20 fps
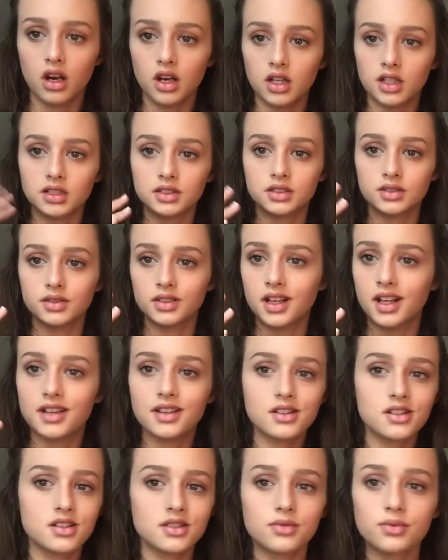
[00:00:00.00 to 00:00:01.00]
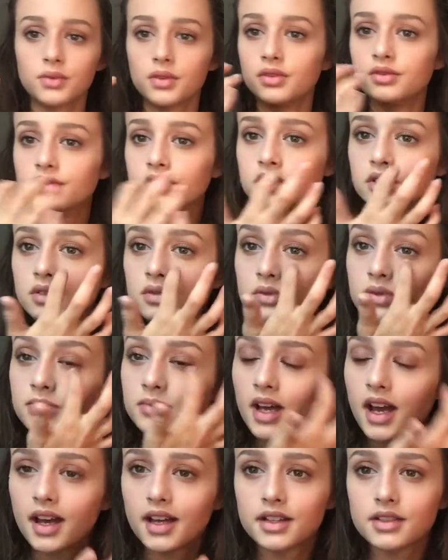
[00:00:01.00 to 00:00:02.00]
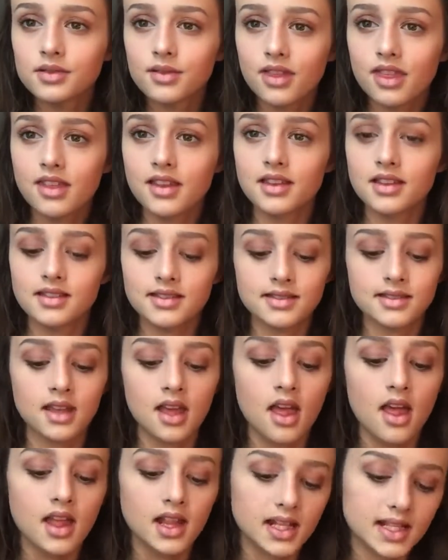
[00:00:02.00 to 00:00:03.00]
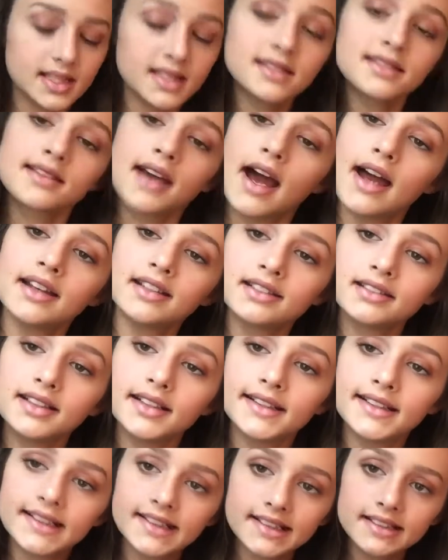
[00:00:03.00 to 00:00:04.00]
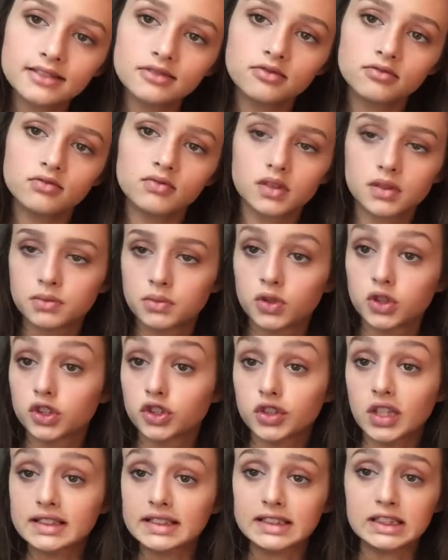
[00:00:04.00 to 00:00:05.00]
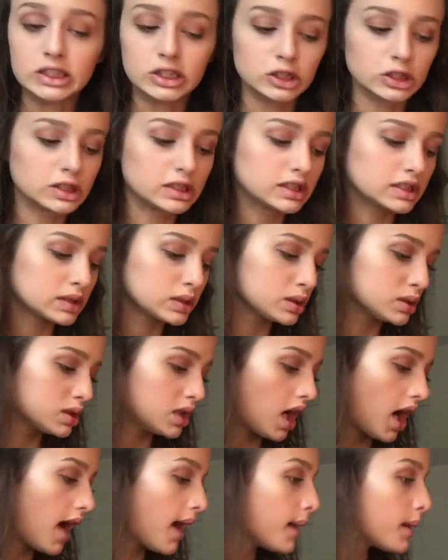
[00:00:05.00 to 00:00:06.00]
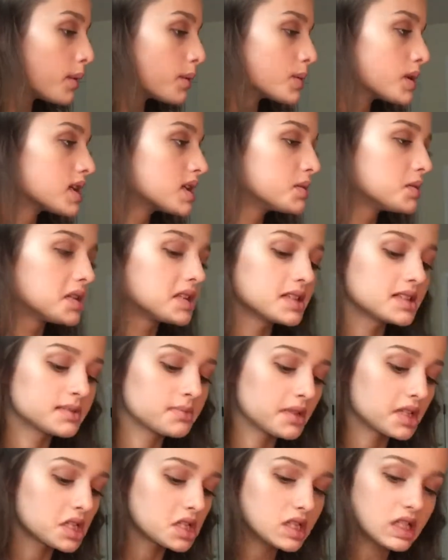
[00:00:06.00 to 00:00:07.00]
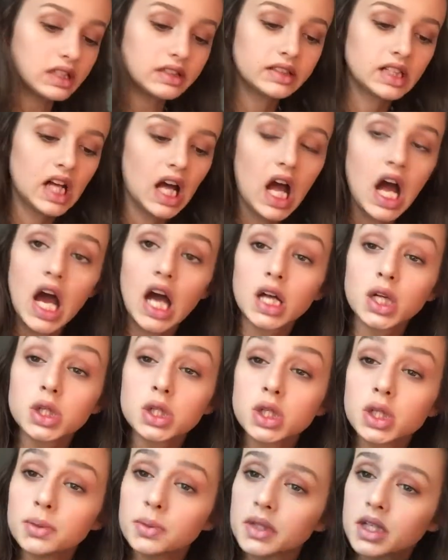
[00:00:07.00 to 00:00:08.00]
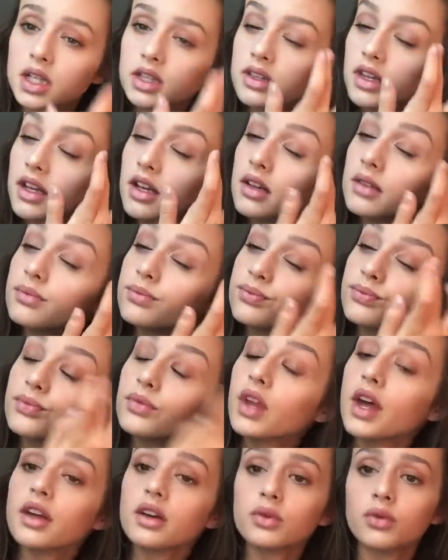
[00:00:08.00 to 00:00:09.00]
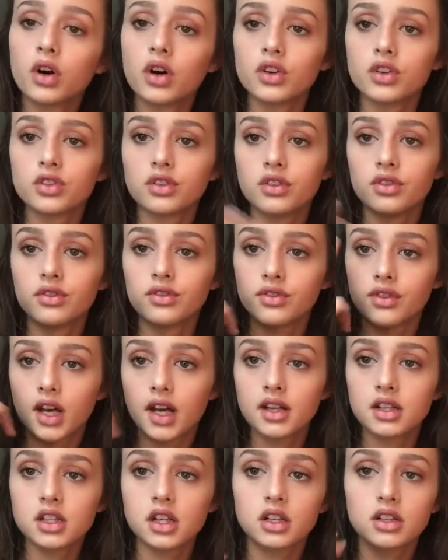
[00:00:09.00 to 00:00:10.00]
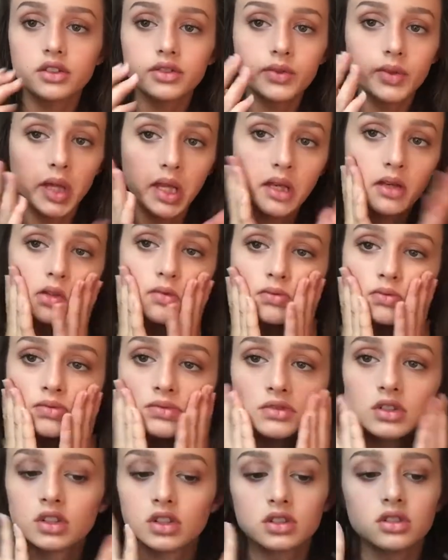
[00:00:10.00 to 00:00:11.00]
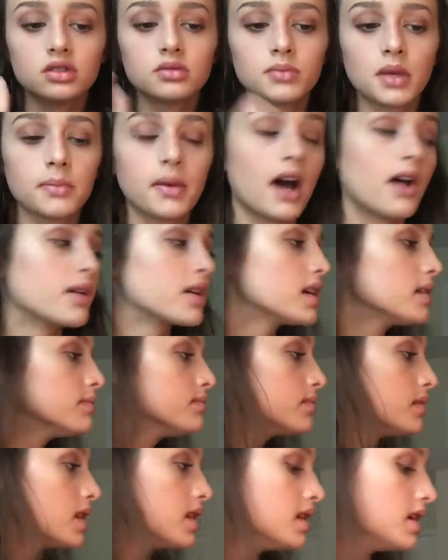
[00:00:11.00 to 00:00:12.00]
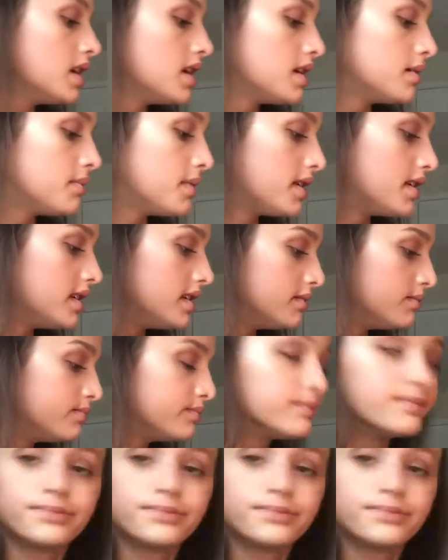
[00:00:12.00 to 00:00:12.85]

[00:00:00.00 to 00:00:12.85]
alright so I kind of just went over it with my eyes with this this is kind of like a more dressier look I don't really like that stuff I usually put on like a lighter wash of eyeshadow and just my powder but